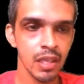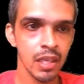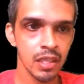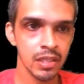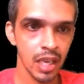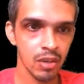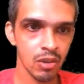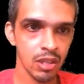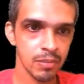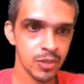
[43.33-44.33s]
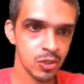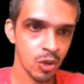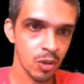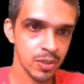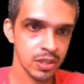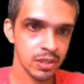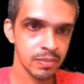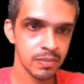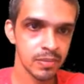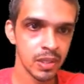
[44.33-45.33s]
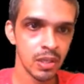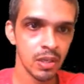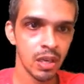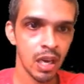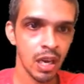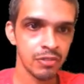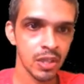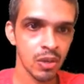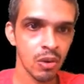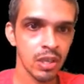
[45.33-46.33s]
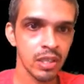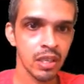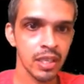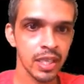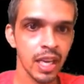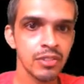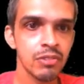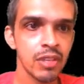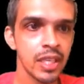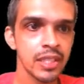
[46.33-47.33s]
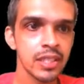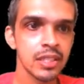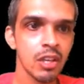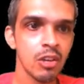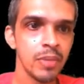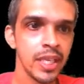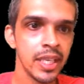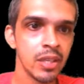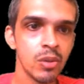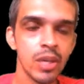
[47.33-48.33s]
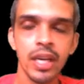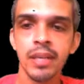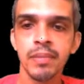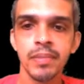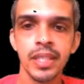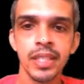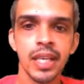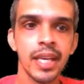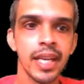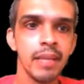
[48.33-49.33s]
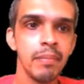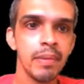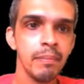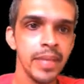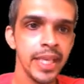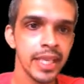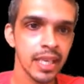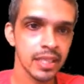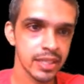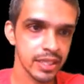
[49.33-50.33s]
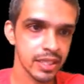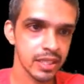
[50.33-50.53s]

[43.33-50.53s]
The algorithm stops after all the graph's vertices have been included in the tree being constructed.